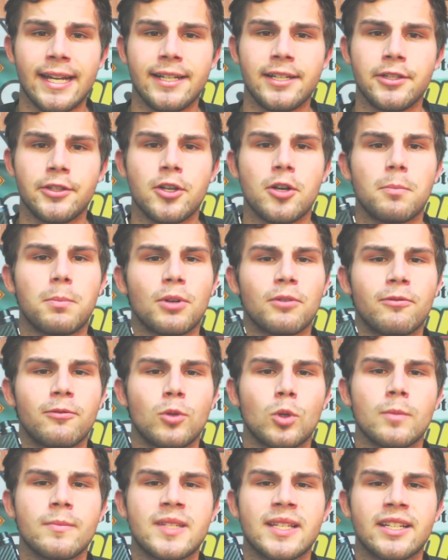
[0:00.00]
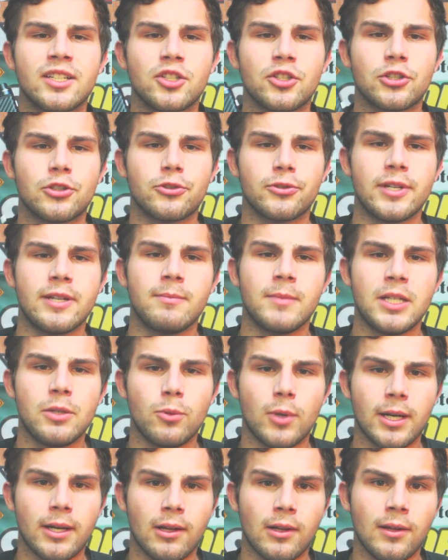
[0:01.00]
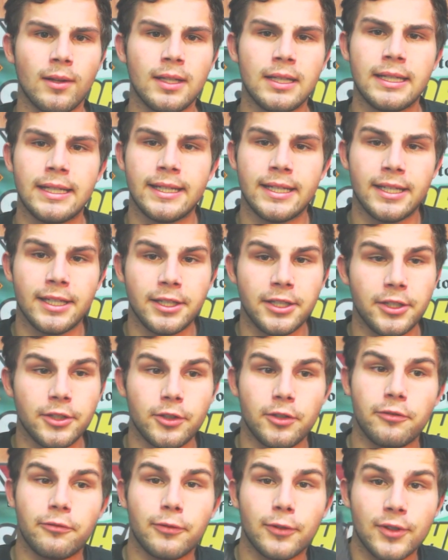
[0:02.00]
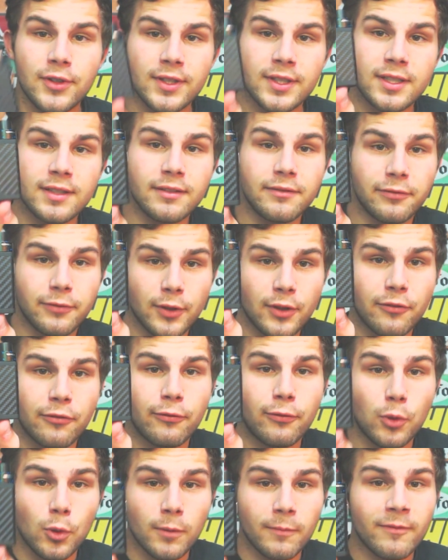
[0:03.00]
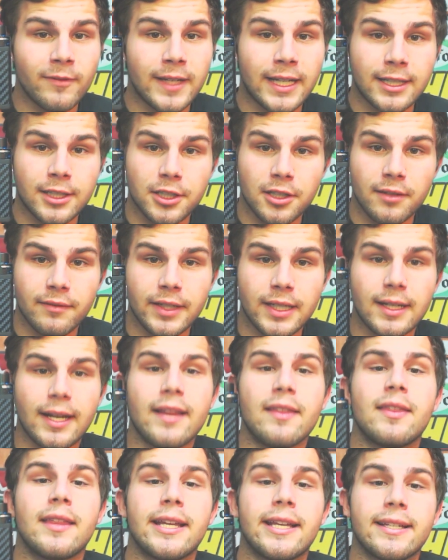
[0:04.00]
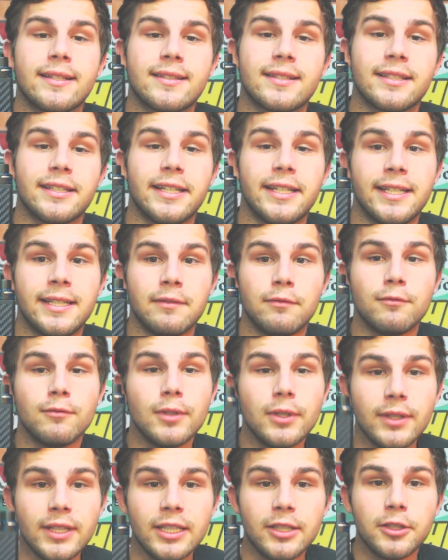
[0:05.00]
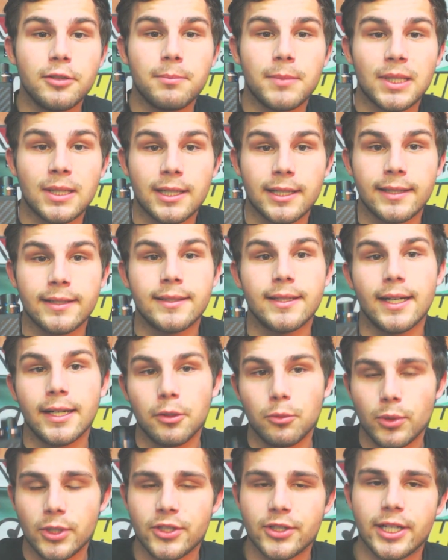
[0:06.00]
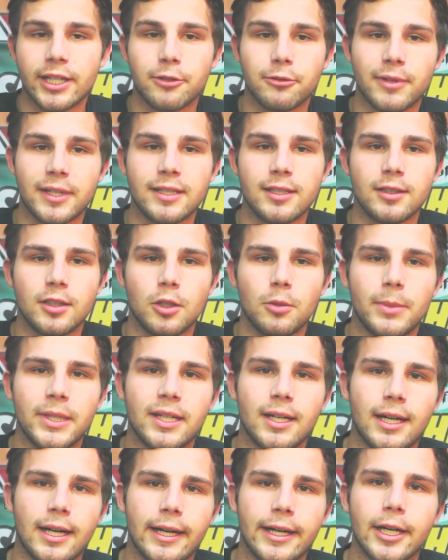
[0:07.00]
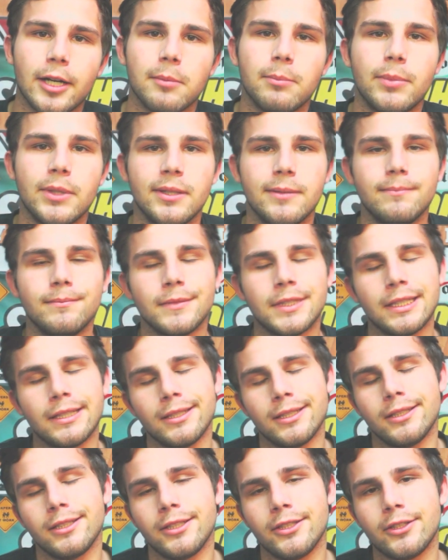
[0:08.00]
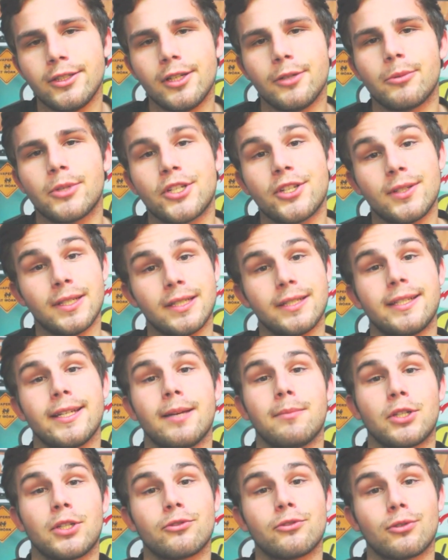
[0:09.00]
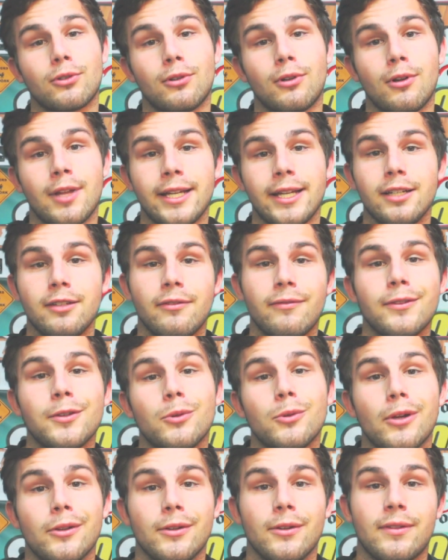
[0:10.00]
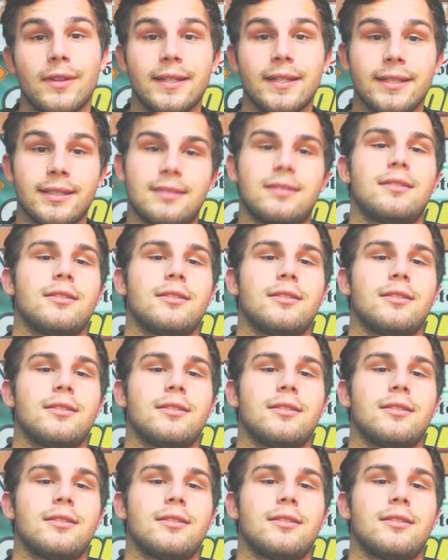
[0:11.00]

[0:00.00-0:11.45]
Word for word: You know, it performs extremely well. You know, for the, for the form factor of it, I think it's a really good mod. I wish I could rate it a little bit higher, but, you know, I wish it did temp control and a few other things.